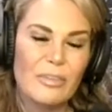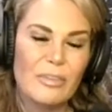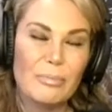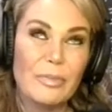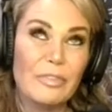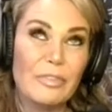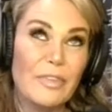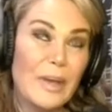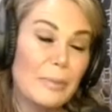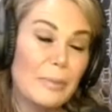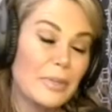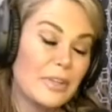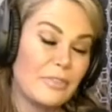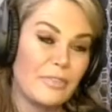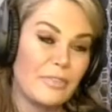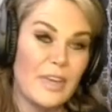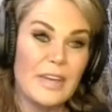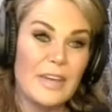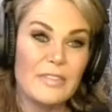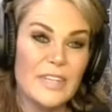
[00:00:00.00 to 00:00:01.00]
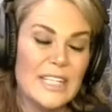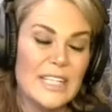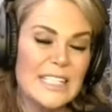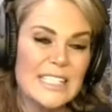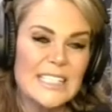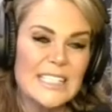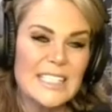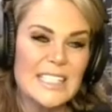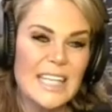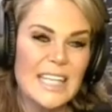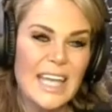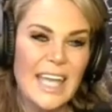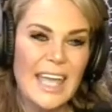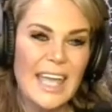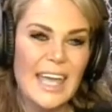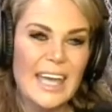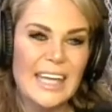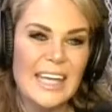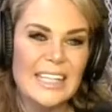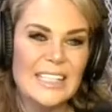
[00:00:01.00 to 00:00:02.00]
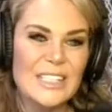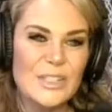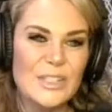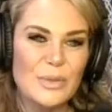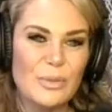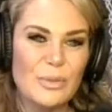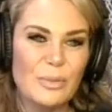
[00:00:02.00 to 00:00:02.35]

my family favorites, and